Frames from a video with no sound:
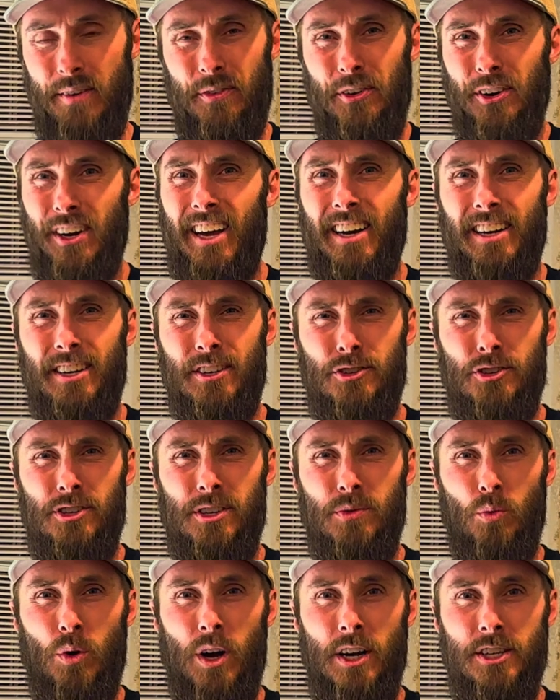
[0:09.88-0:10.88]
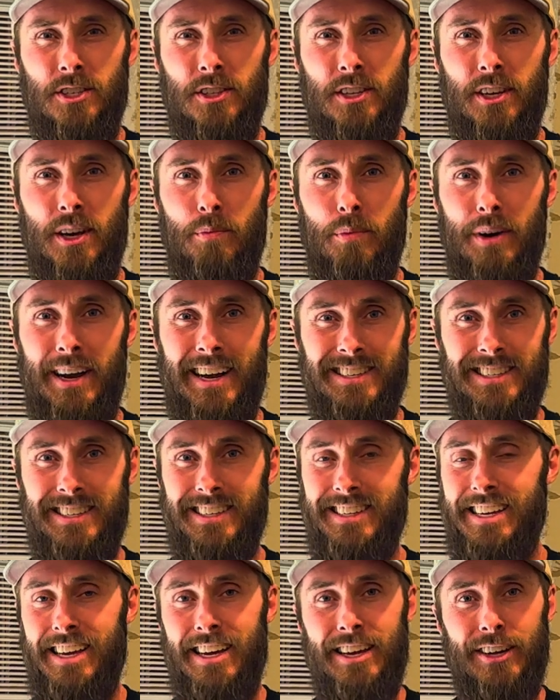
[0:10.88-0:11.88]
If you're not interested in watching the
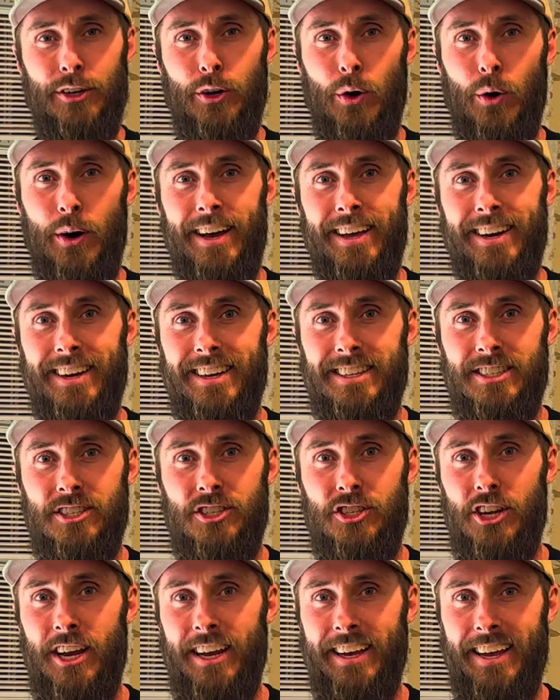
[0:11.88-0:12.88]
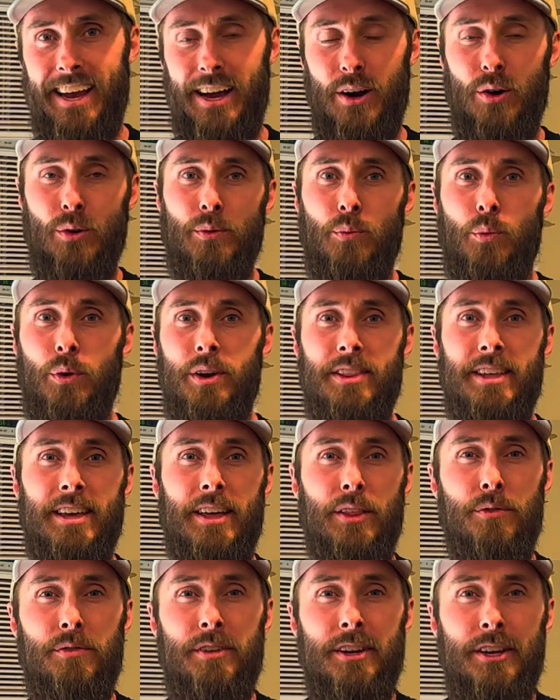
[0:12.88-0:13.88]
unboxing, go ahead and check out one of the
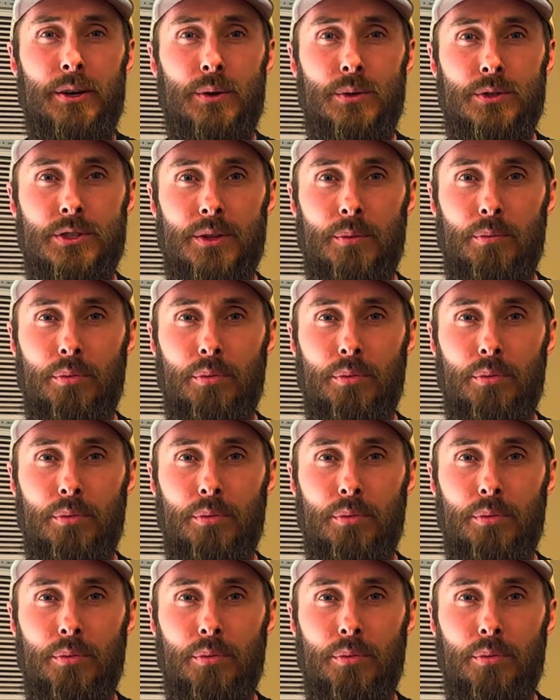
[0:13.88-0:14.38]
other videos in the